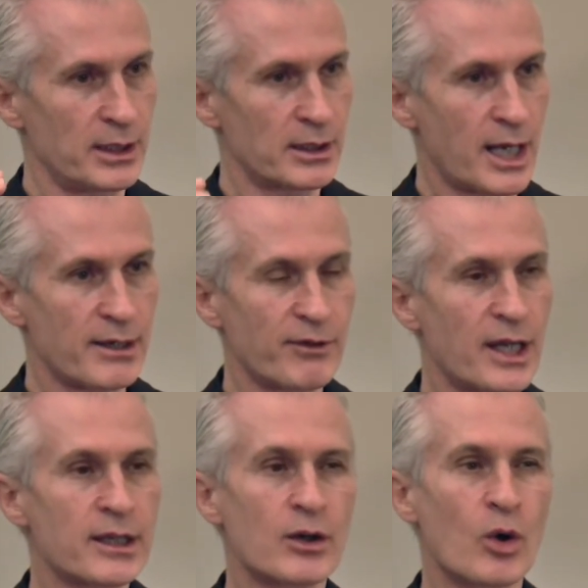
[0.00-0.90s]
kind of
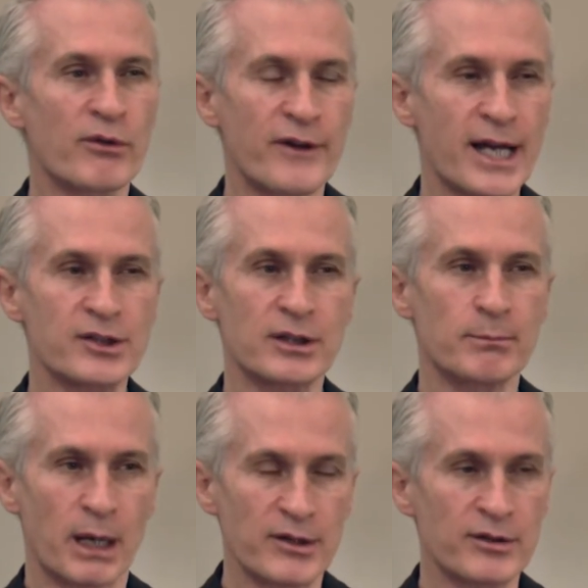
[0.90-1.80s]
like an old-fashioned
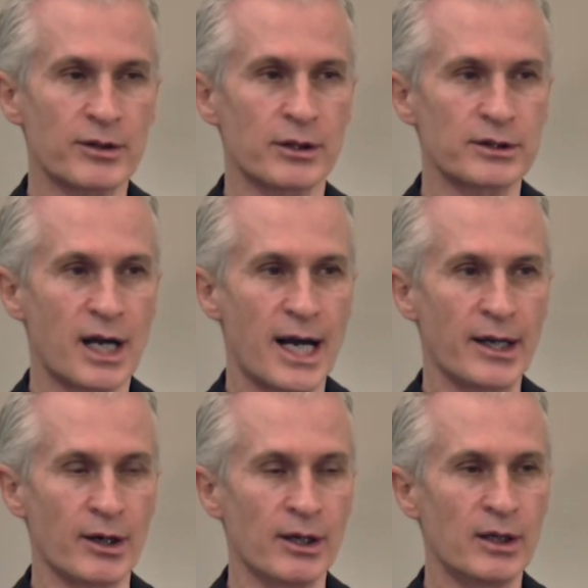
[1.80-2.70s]
bicycle
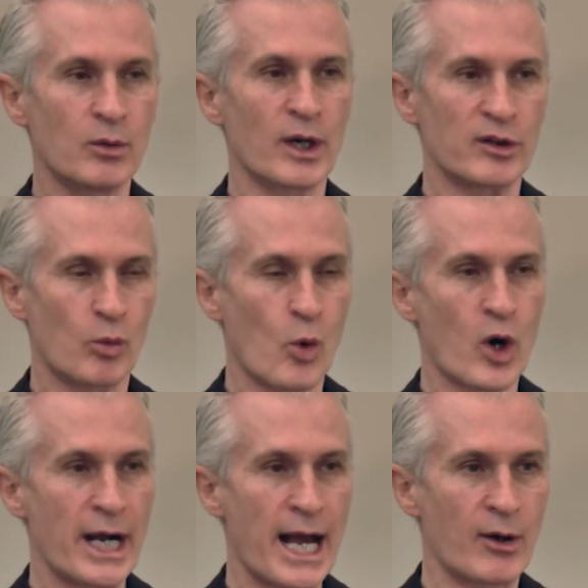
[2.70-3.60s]
tire where it's
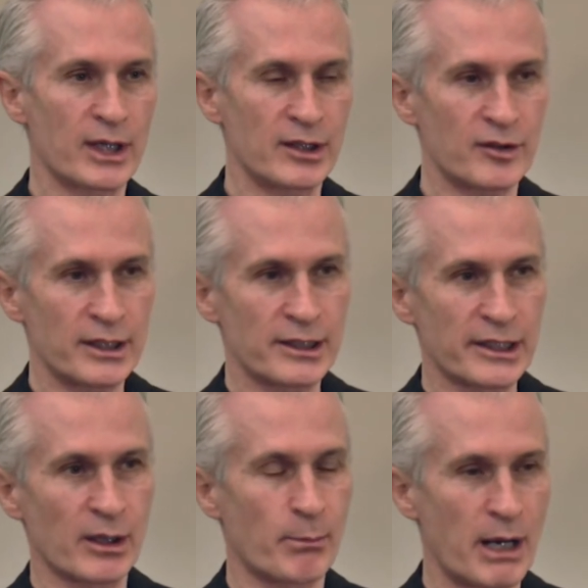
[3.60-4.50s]
worn out and you see a
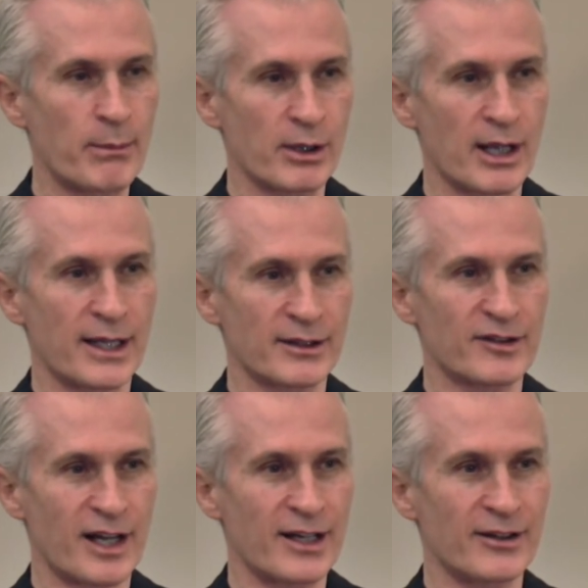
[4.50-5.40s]
little bubble on the
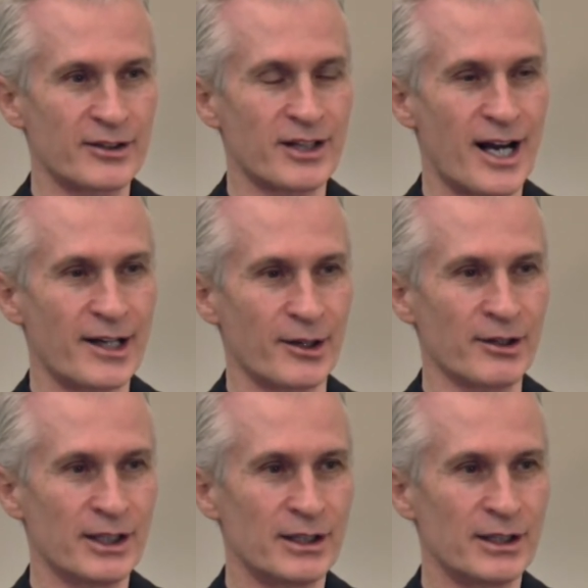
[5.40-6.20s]
side of the tire.